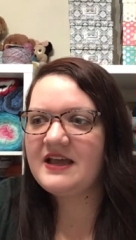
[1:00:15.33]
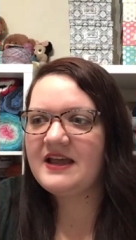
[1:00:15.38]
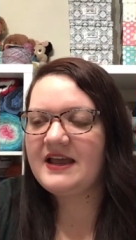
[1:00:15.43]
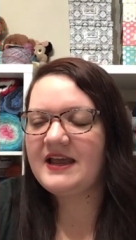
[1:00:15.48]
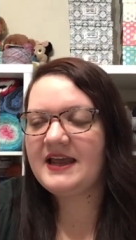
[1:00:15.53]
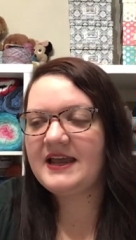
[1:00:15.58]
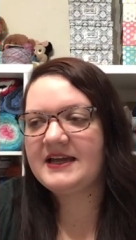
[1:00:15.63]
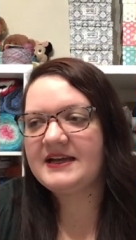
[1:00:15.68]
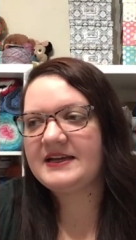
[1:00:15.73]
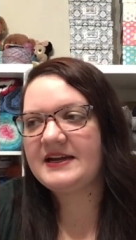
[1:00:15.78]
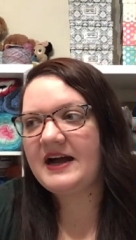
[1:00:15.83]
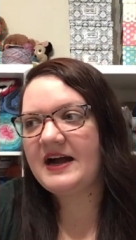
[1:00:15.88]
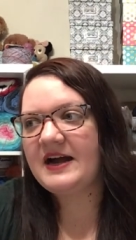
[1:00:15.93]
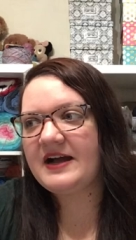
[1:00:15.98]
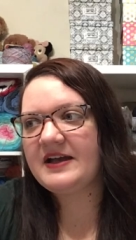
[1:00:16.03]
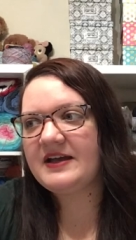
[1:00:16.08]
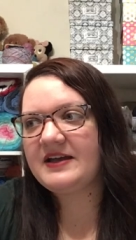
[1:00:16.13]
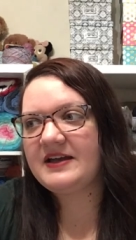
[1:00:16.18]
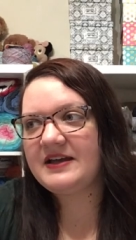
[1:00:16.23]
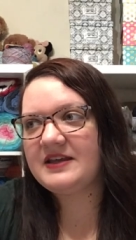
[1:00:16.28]
and
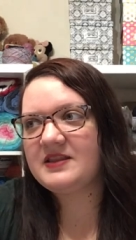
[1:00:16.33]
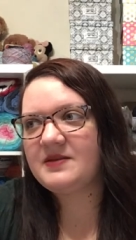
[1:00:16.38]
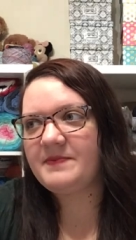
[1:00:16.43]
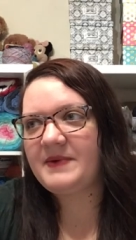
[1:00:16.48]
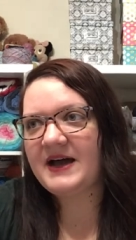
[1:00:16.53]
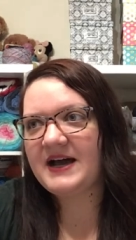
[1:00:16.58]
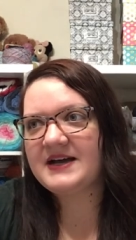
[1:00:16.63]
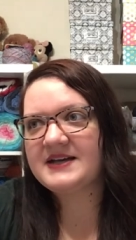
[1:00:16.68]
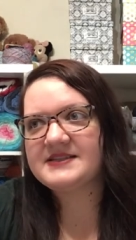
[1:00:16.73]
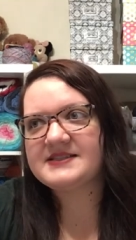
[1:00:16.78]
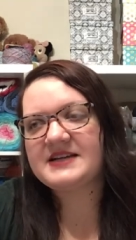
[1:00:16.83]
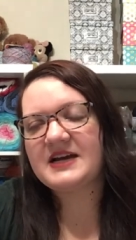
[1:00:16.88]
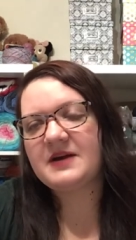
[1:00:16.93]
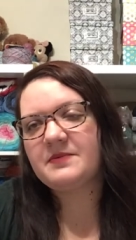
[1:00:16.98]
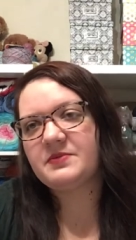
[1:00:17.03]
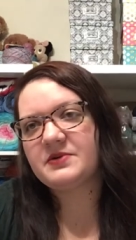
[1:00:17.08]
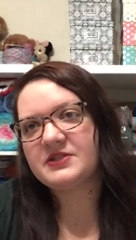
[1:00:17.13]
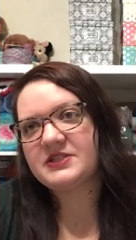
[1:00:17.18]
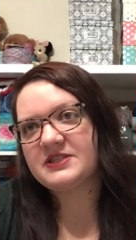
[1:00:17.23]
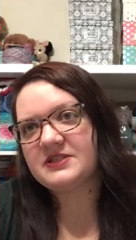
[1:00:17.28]
I in the past I
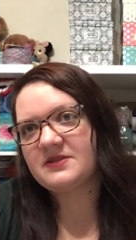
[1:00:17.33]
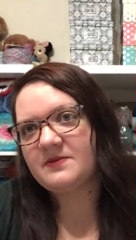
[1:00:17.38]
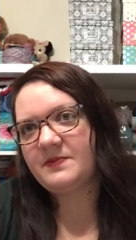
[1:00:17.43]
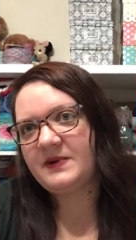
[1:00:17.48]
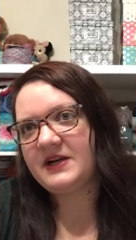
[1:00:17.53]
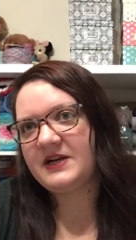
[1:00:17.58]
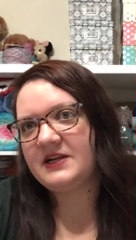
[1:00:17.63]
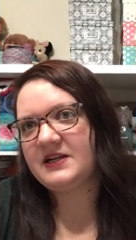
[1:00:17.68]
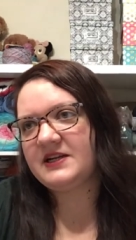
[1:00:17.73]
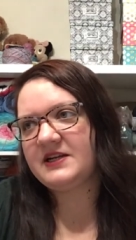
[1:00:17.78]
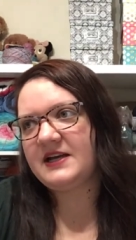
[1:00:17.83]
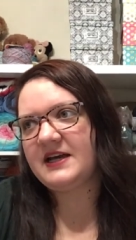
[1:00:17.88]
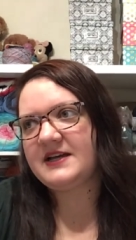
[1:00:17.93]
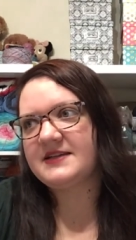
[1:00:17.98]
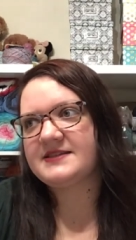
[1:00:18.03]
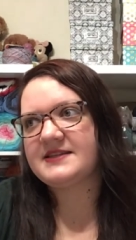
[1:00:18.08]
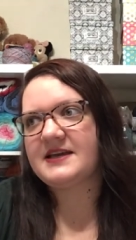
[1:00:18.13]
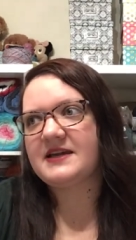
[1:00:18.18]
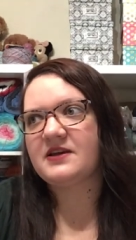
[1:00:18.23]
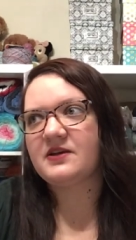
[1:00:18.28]
participated
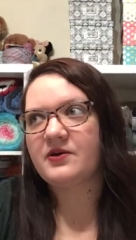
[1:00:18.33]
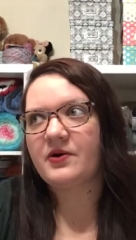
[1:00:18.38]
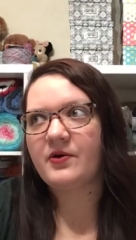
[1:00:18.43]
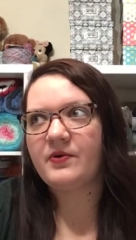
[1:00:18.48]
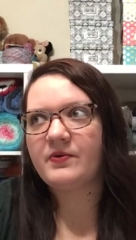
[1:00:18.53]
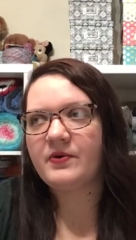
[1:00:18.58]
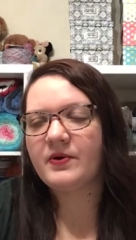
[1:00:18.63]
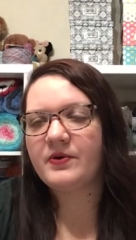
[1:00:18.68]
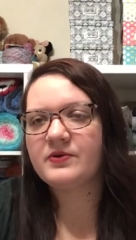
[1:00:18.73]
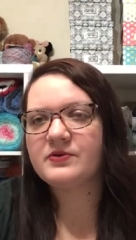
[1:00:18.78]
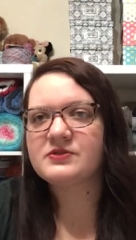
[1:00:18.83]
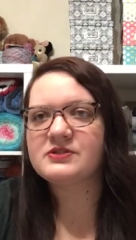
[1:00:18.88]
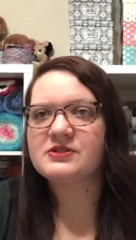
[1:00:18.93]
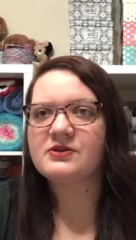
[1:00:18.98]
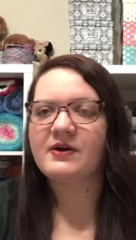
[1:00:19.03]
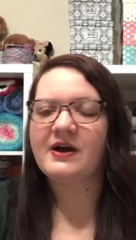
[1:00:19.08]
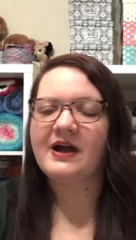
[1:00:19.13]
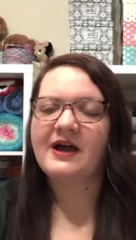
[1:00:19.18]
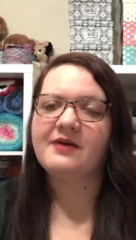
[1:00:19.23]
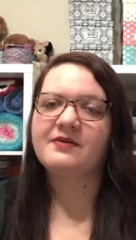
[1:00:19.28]
as a co-host so
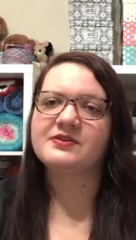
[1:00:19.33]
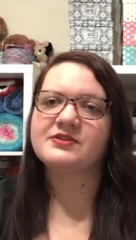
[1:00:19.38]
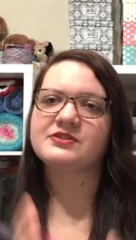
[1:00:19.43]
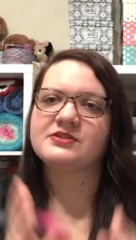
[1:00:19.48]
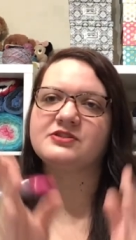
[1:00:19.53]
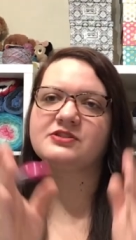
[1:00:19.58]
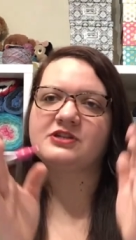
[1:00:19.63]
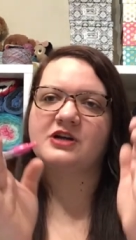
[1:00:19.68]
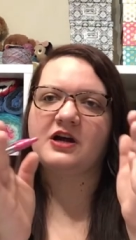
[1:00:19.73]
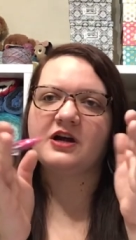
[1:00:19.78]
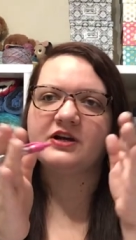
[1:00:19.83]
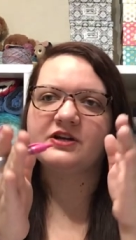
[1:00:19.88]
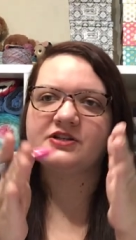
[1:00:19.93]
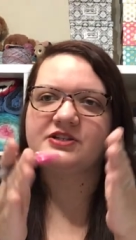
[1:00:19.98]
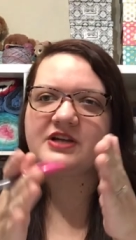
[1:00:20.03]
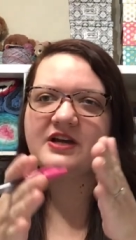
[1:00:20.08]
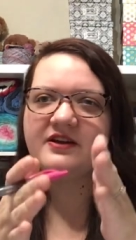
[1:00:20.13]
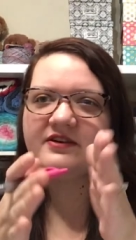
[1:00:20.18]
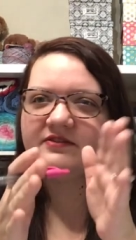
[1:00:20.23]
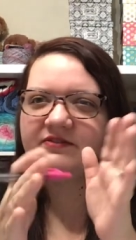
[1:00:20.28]
I was in charge
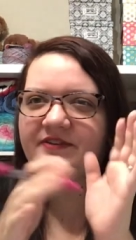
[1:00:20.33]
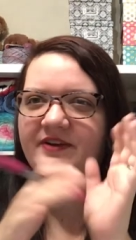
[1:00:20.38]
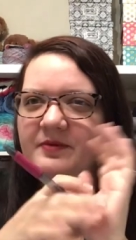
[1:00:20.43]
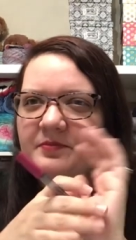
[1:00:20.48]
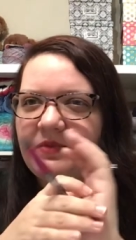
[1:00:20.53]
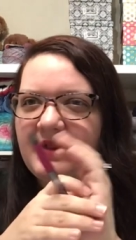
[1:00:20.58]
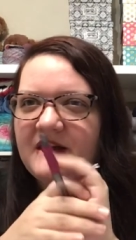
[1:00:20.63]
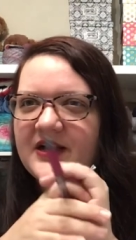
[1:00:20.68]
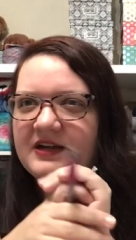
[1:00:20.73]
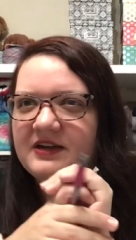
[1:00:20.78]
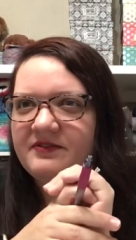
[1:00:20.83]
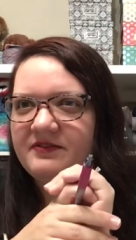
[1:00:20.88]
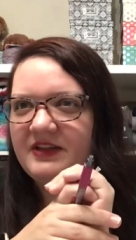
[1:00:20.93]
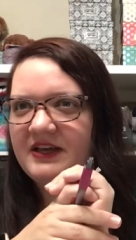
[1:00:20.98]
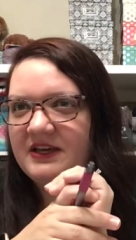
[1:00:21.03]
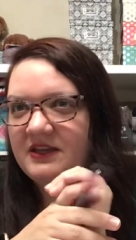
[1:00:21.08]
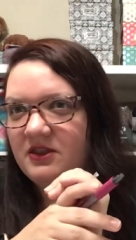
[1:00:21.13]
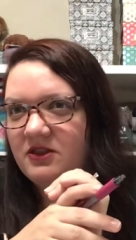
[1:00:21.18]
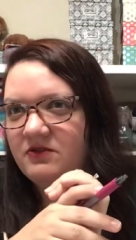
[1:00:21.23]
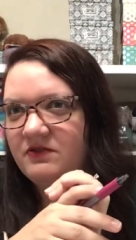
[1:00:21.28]
of a block of
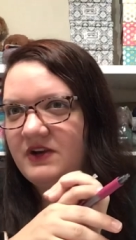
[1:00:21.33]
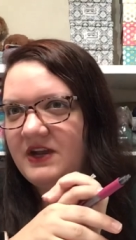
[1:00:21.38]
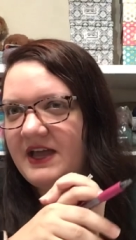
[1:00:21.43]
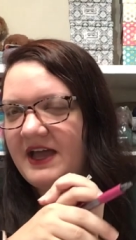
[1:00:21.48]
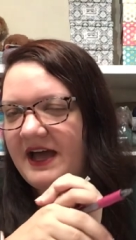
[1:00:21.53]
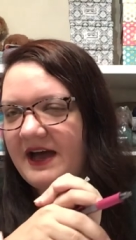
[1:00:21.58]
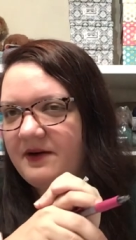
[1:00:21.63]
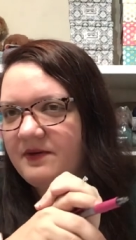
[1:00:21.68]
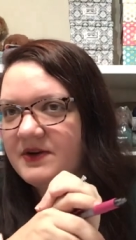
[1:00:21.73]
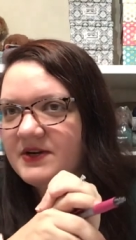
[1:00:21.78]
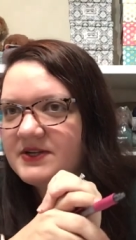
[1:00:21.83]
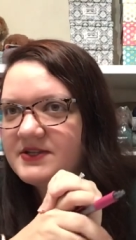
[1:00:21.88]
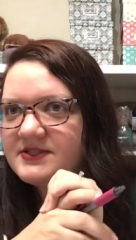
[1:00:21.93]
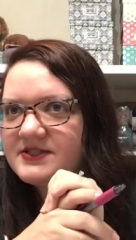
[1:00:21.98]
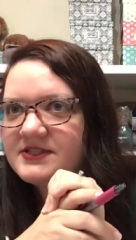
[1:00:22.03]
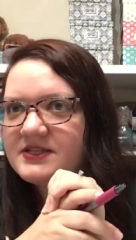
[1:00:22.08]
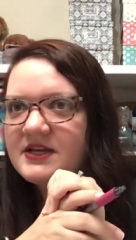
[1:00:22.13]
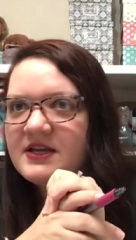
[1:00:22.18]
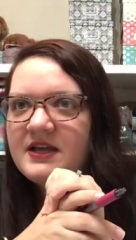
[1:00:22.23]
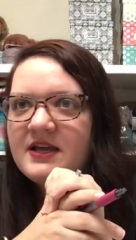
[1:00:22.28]
like three hours